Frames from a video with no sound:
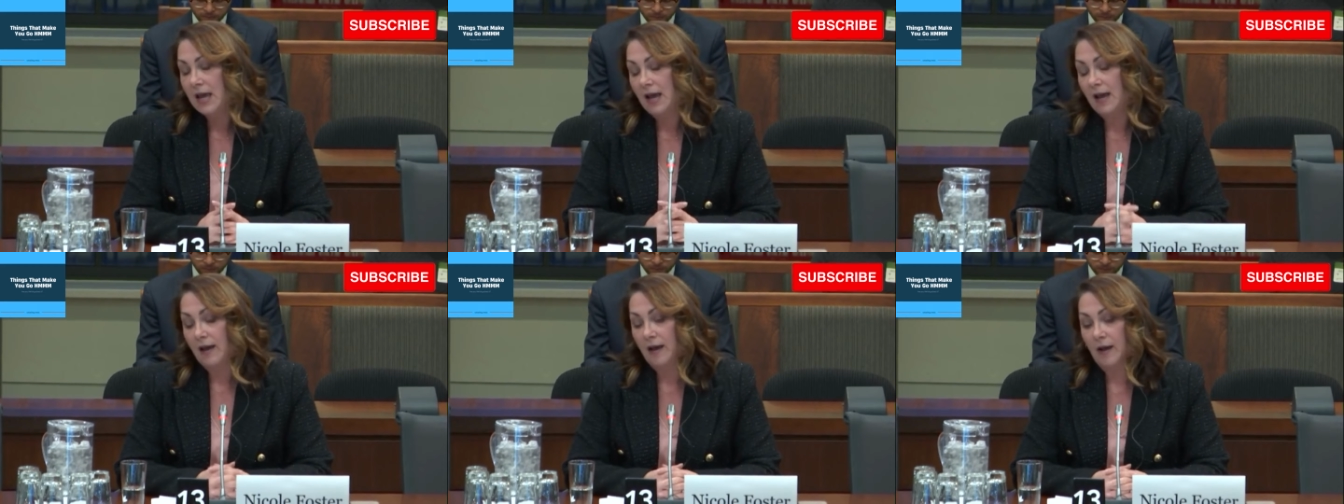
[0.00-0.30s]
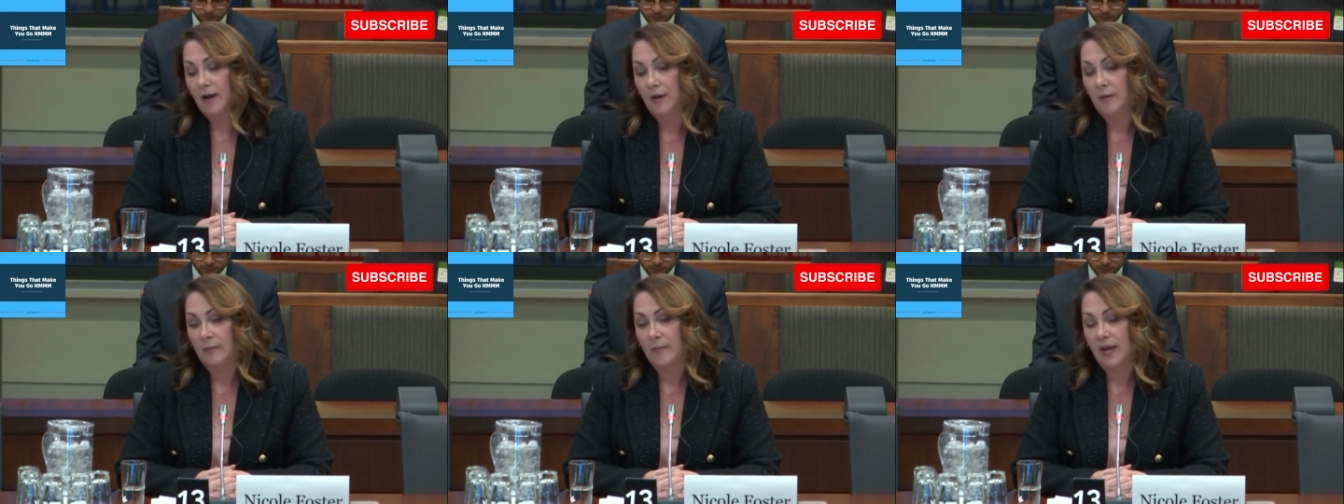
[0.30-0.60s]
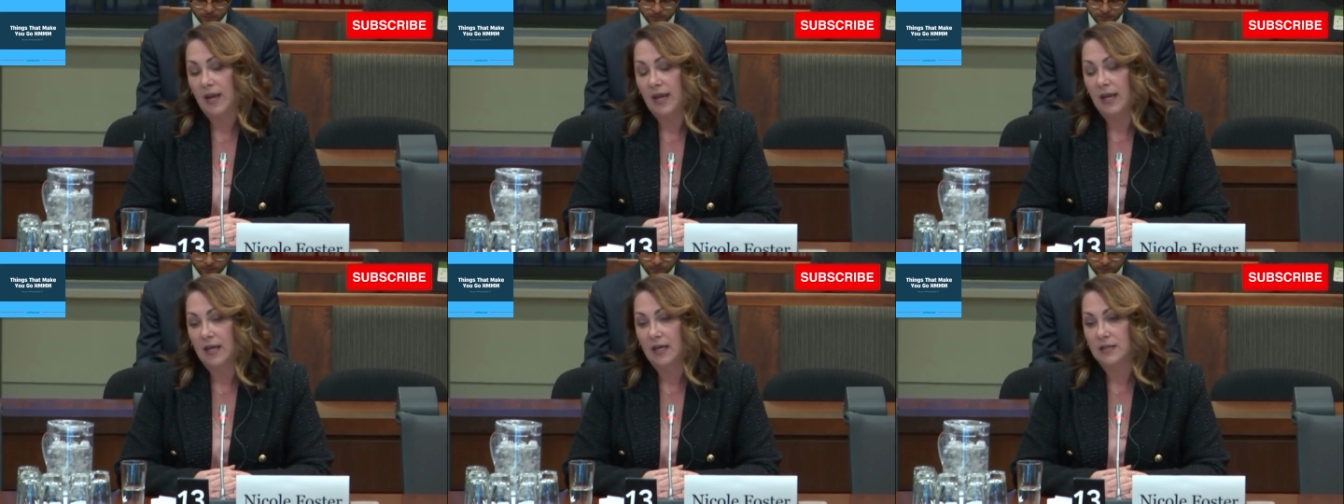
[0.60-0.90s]
And
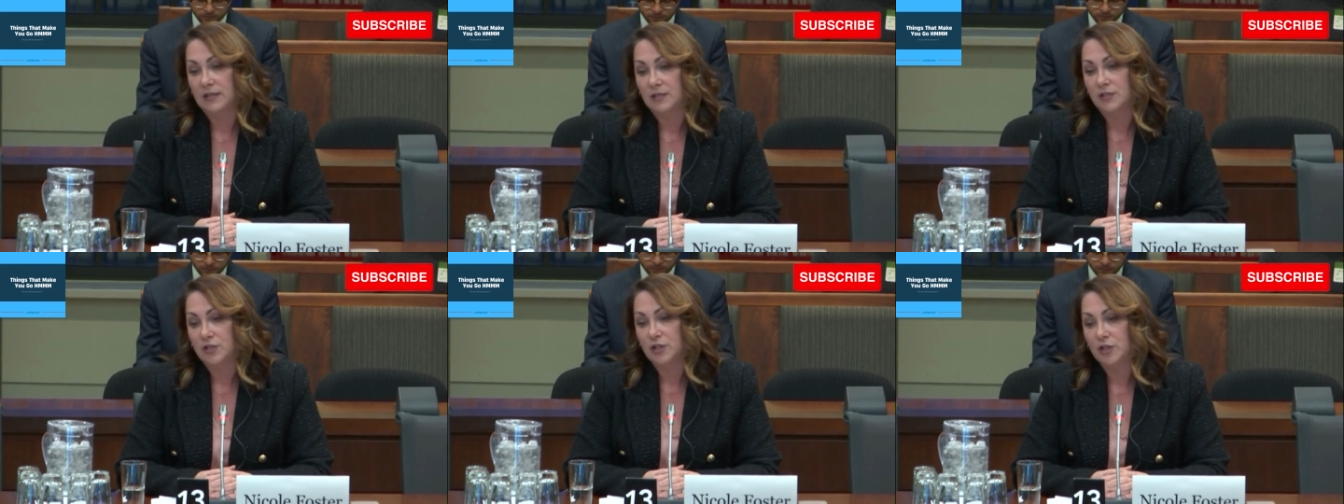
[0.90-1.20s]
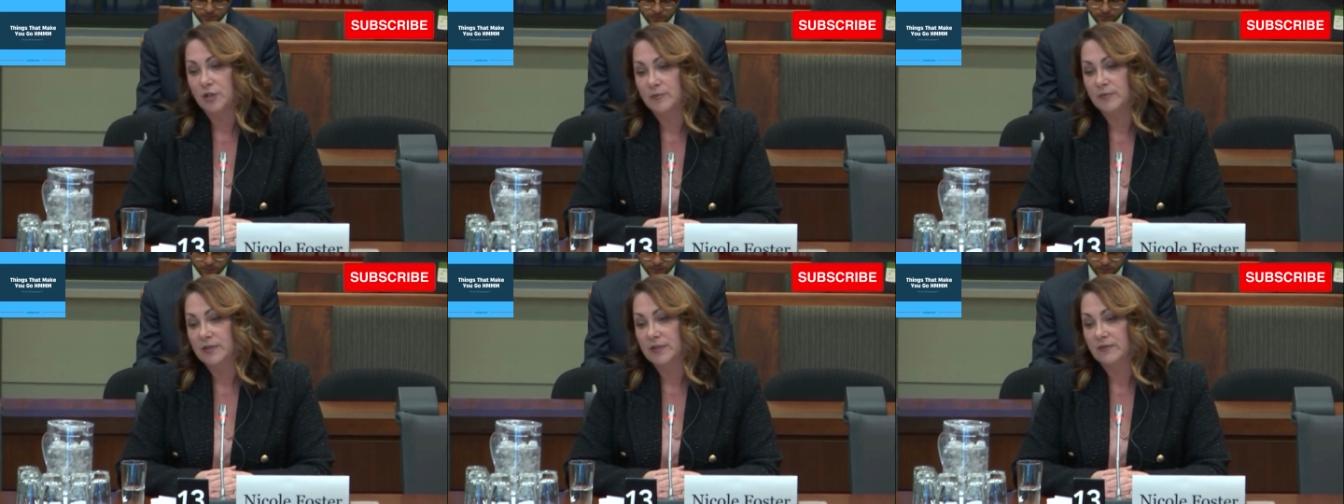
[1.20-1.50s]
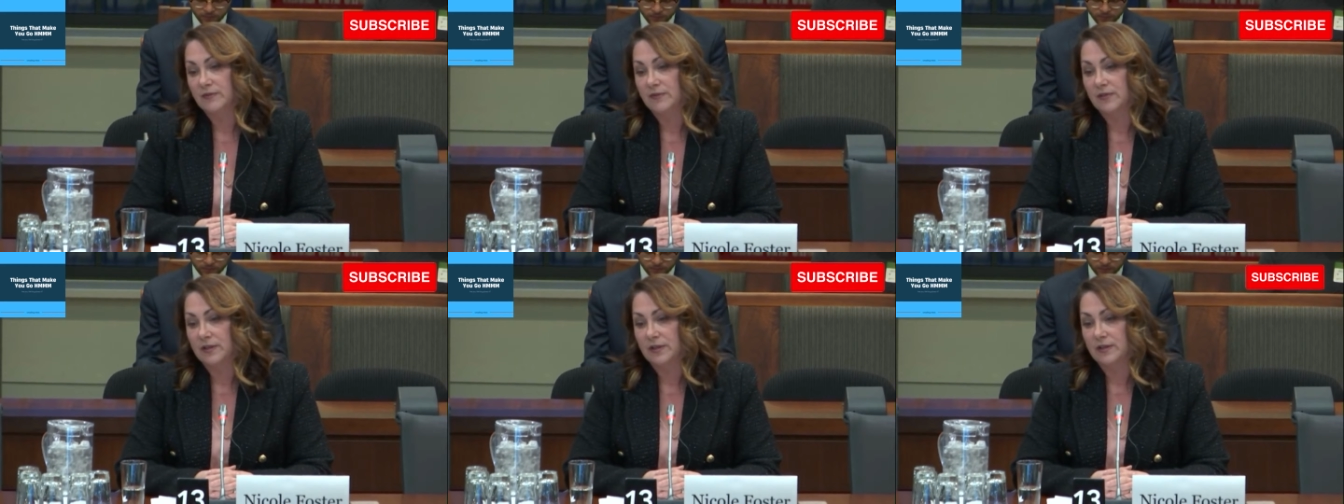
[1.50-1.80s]
in terms
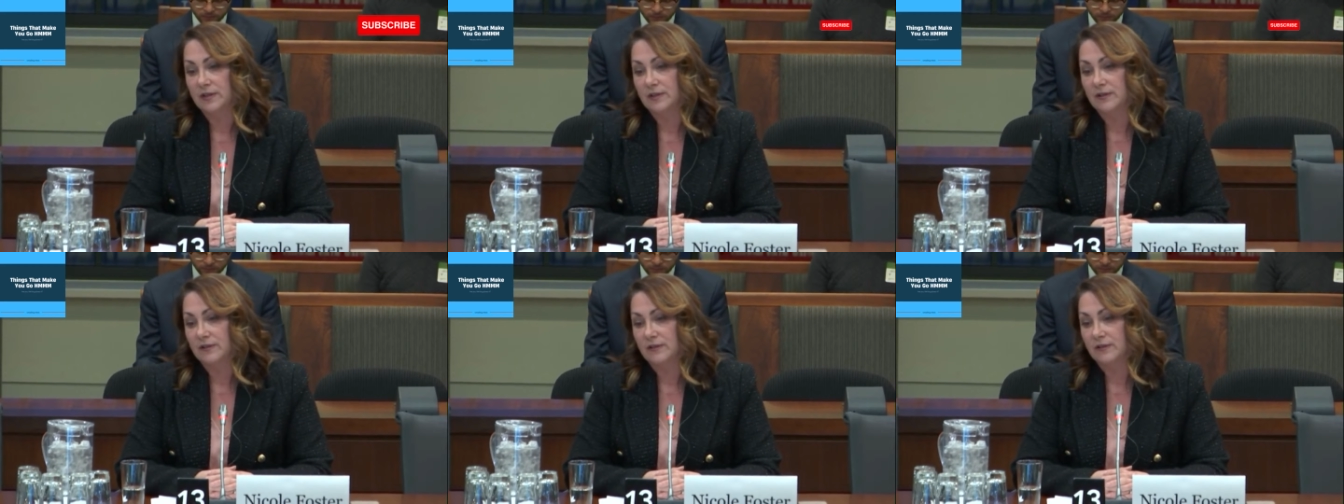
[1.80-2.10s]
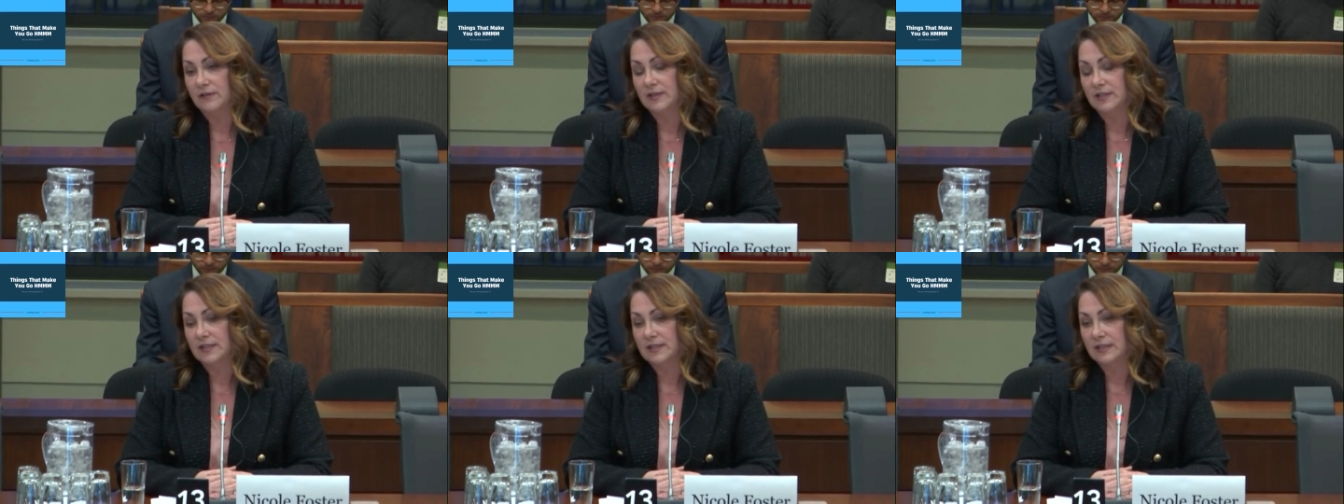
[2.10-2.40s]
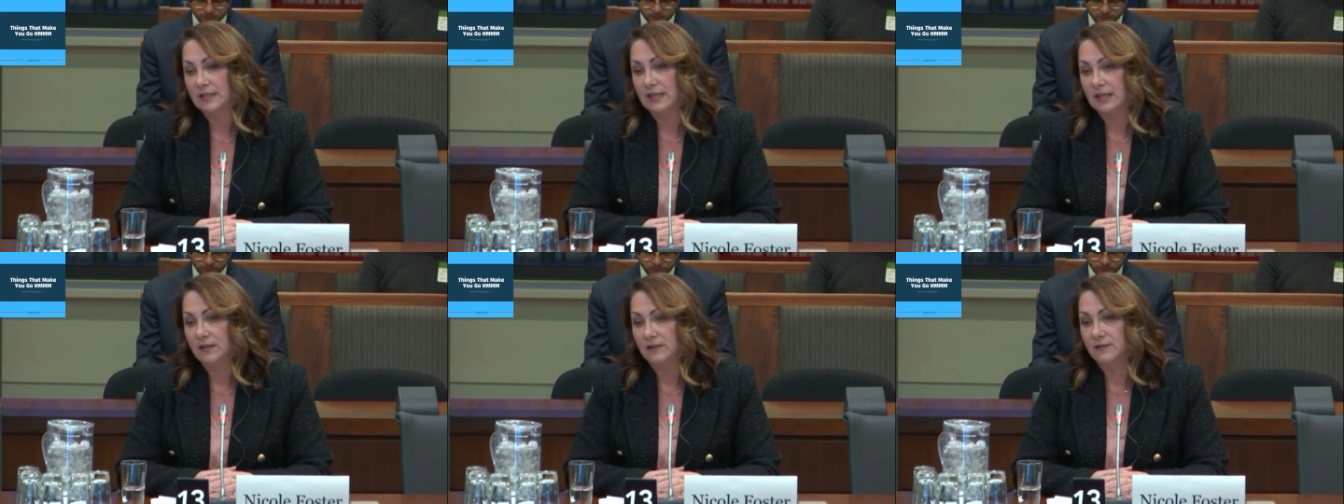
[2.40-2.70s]
of the
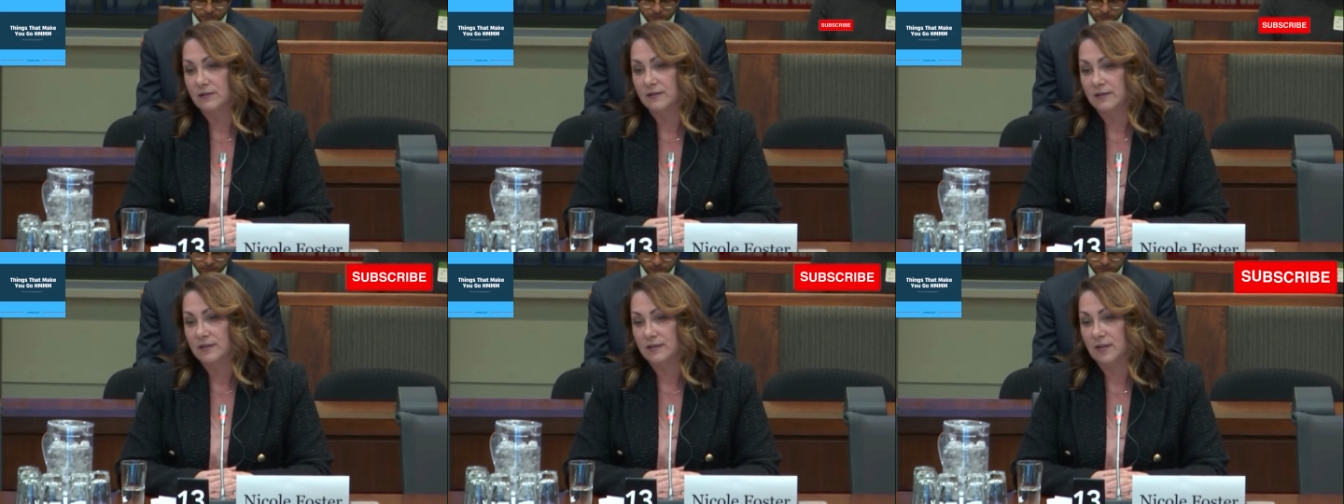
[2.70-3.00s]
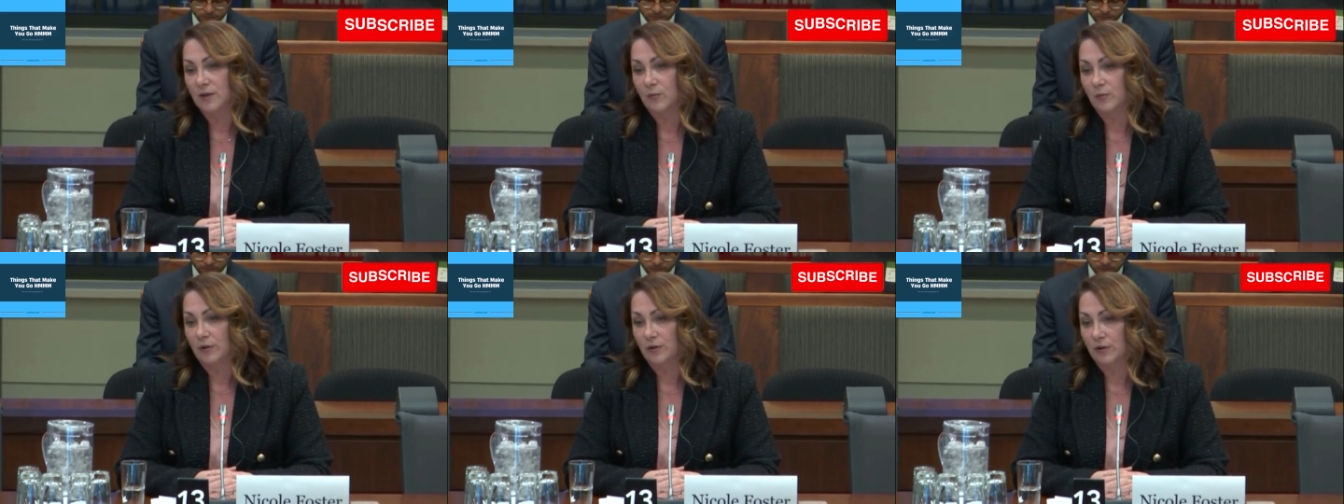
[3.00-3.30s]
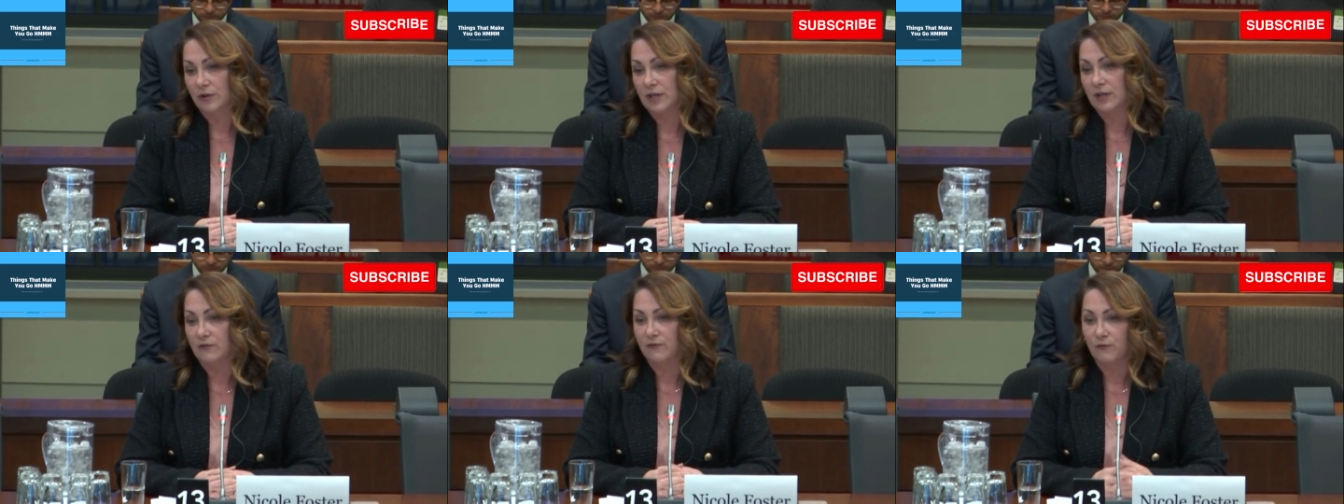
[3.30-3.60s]
skills that we're
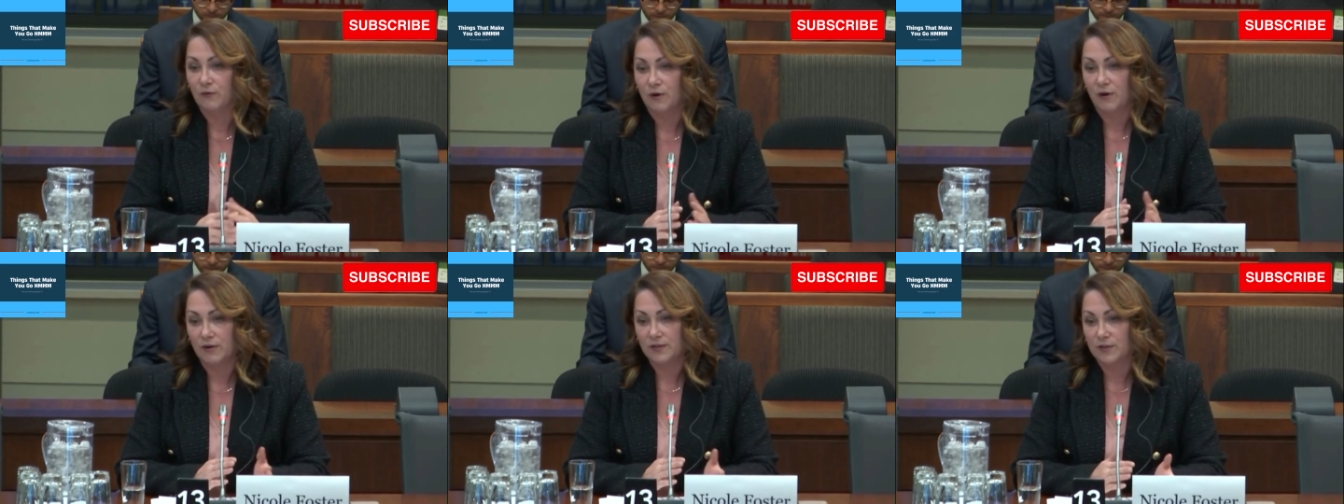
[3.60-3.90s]
looking for,